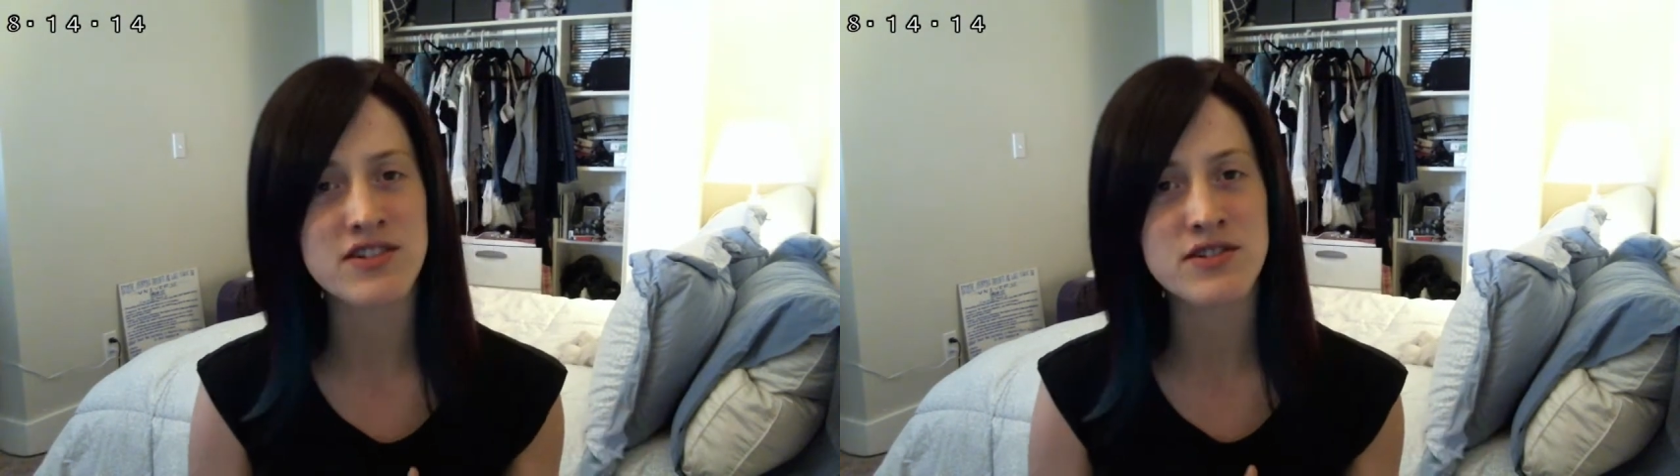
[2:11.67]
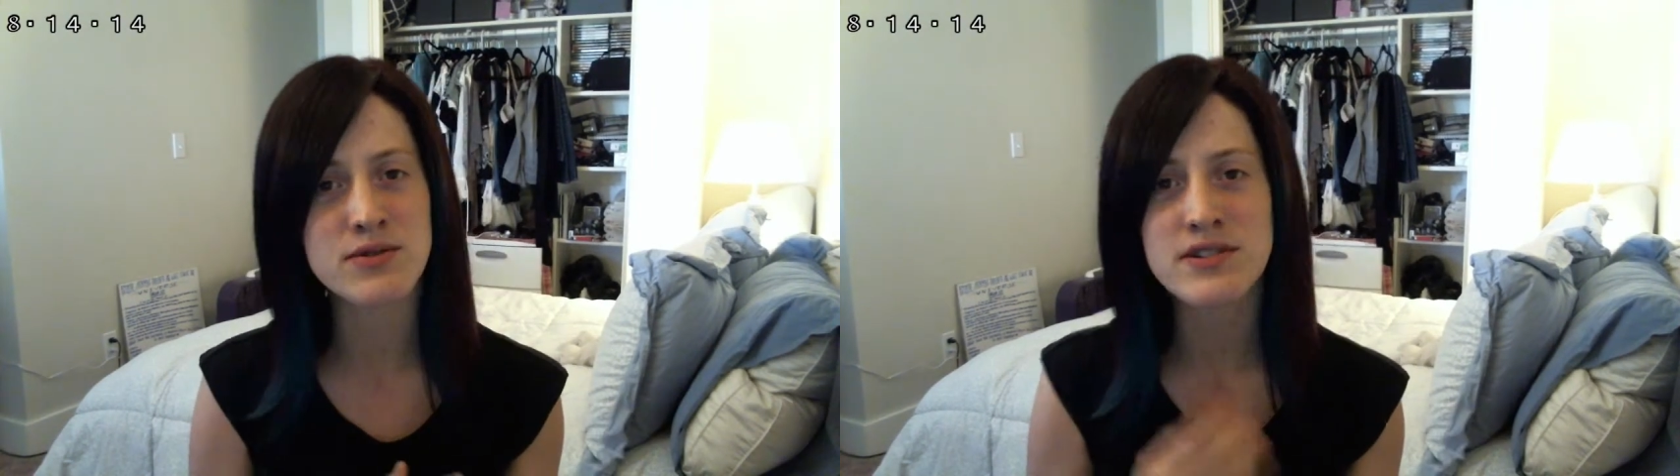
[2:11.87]

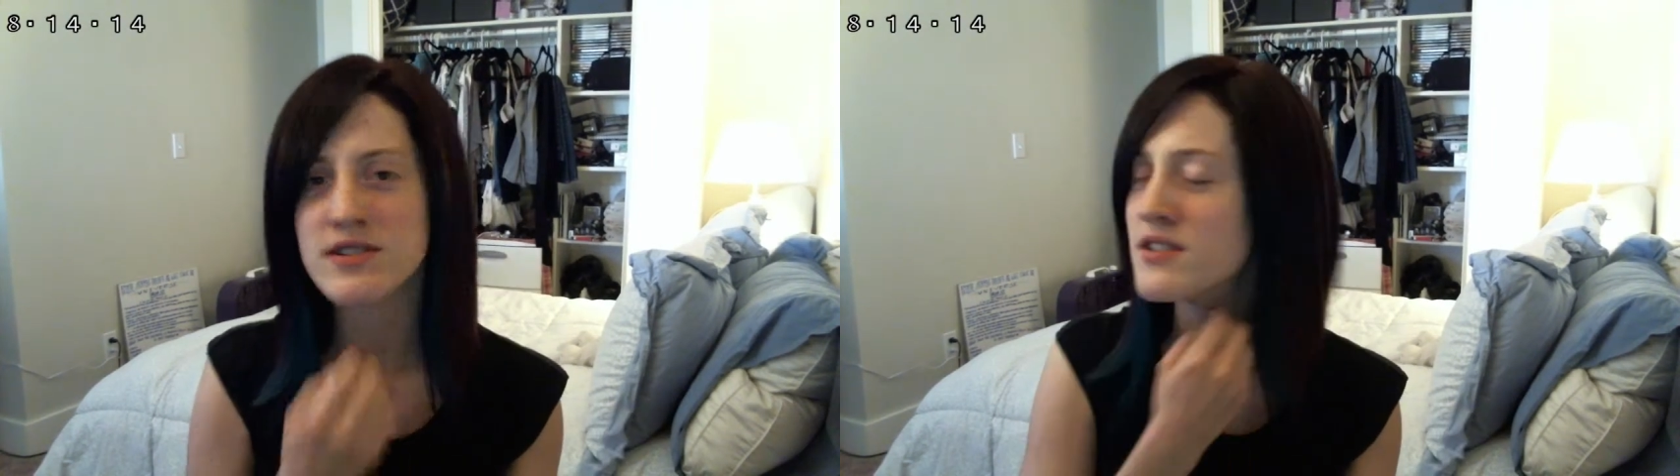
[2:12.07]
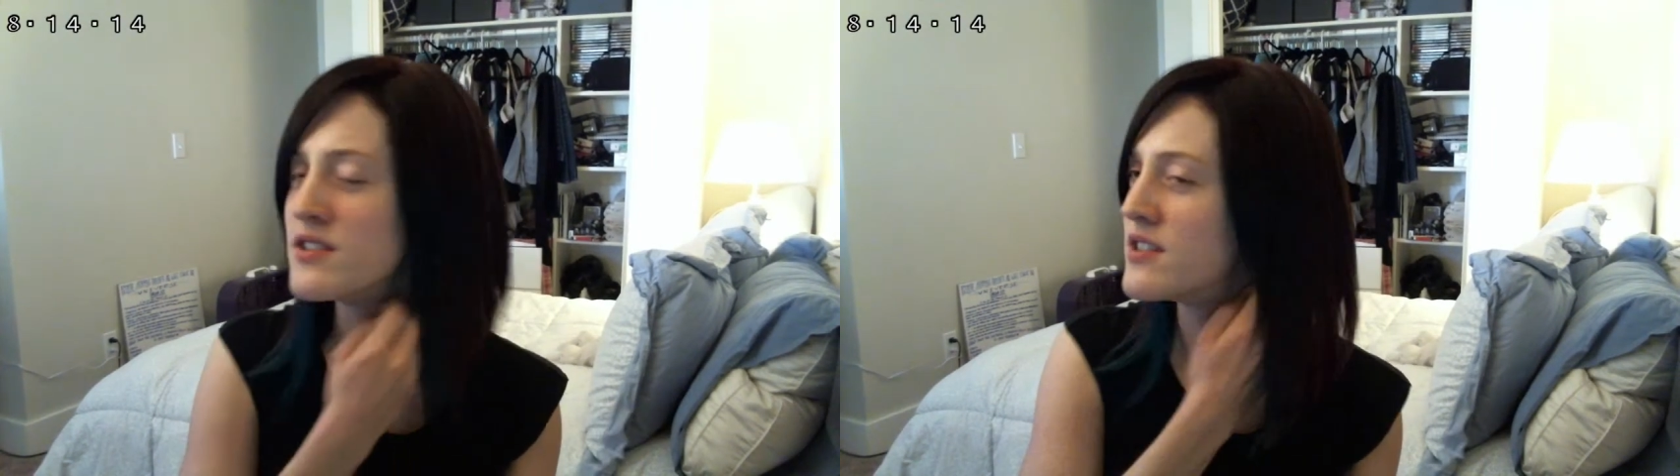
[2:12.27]

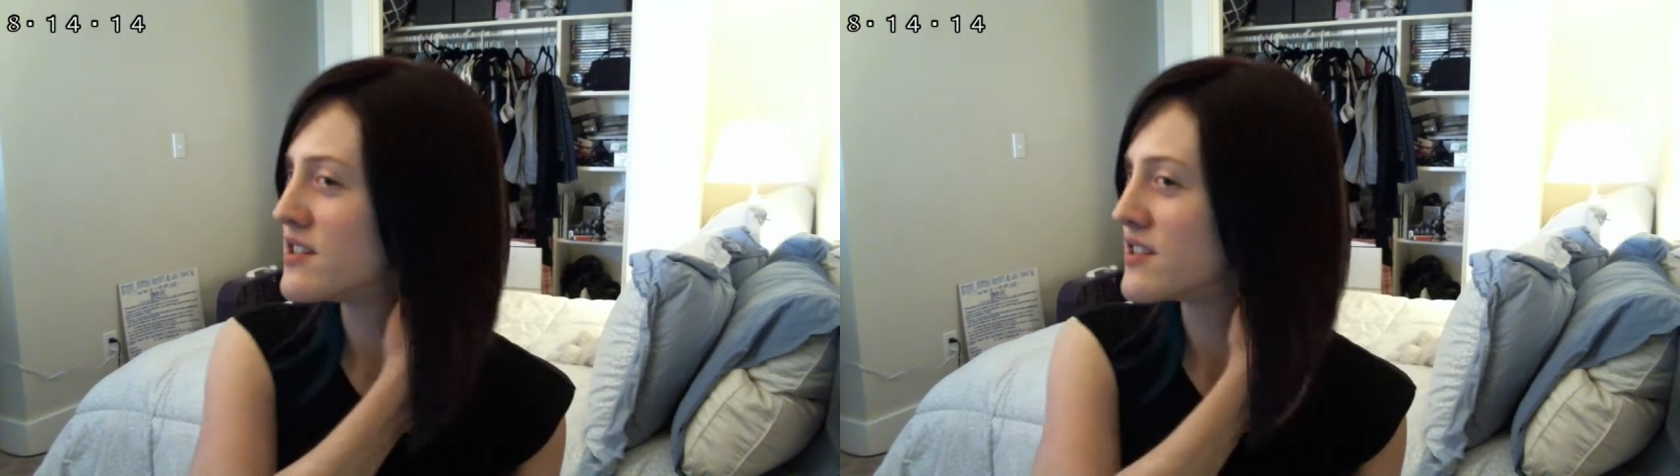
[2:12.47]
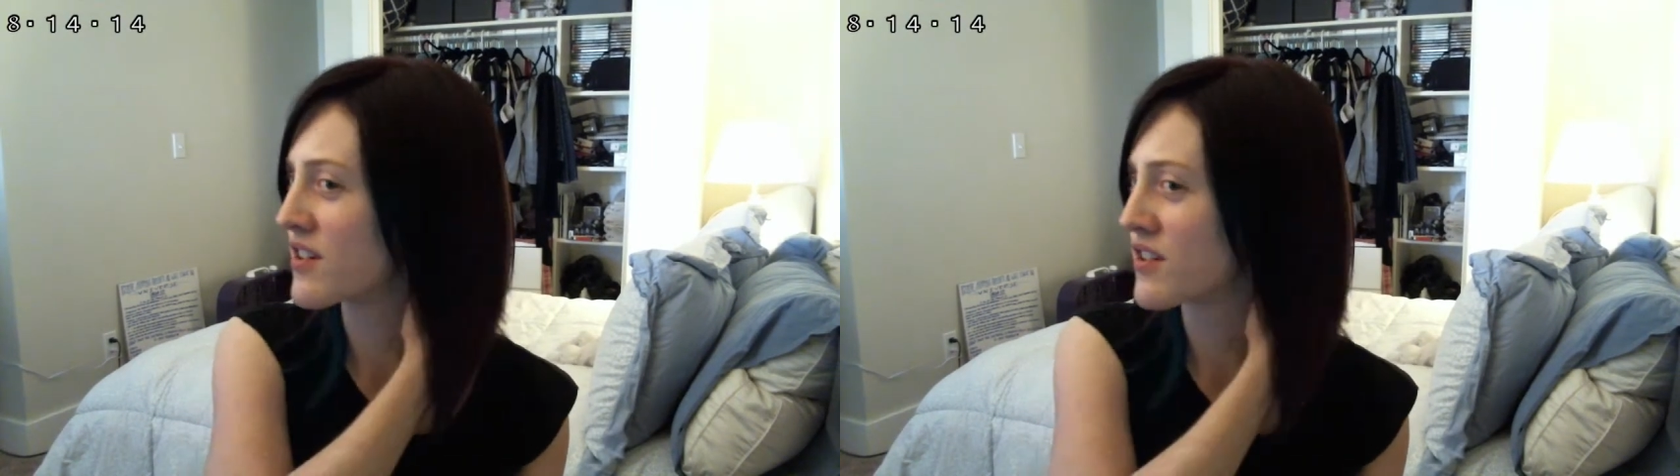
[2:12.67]
school,
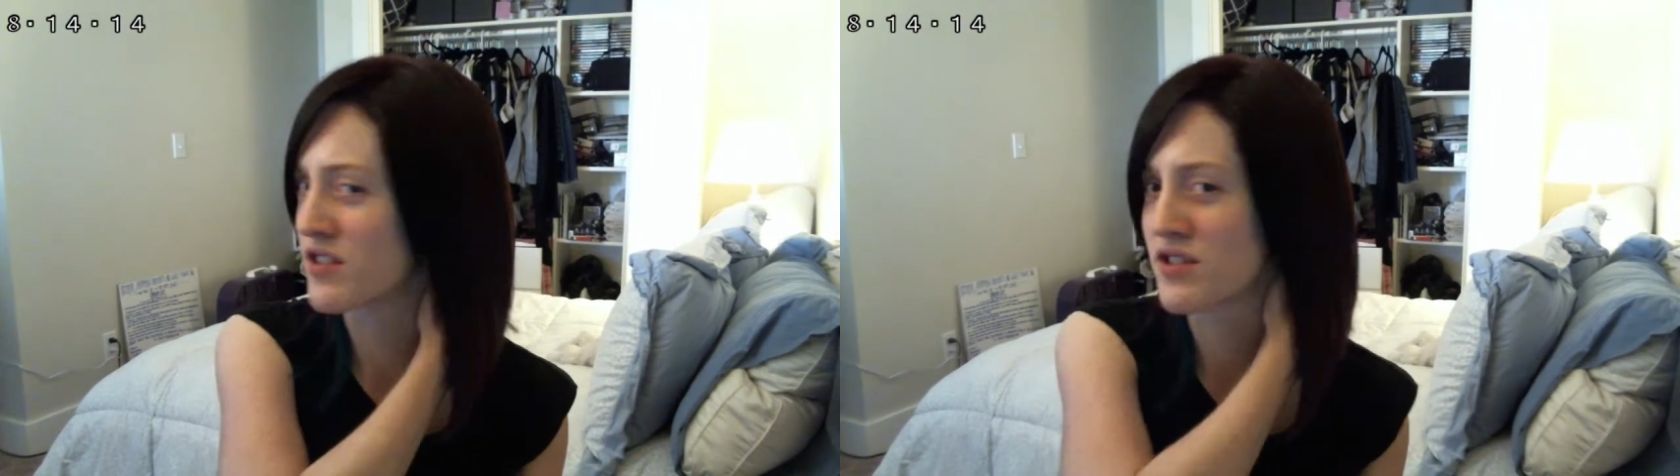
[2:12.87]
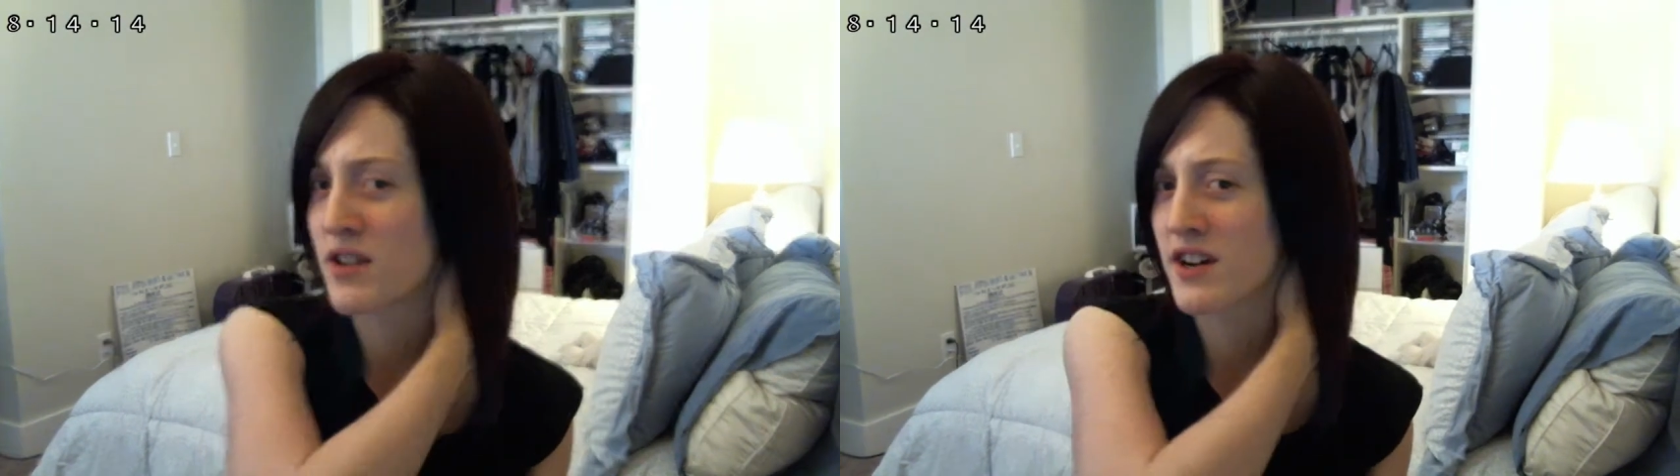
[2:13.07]
or the
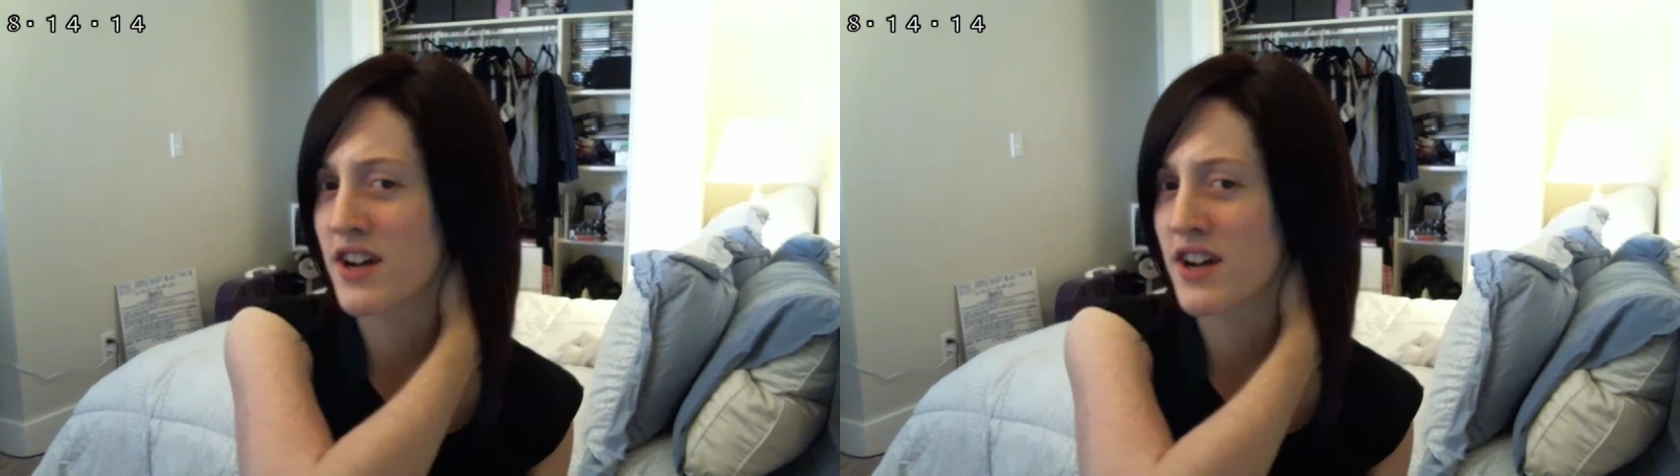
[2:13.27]
story.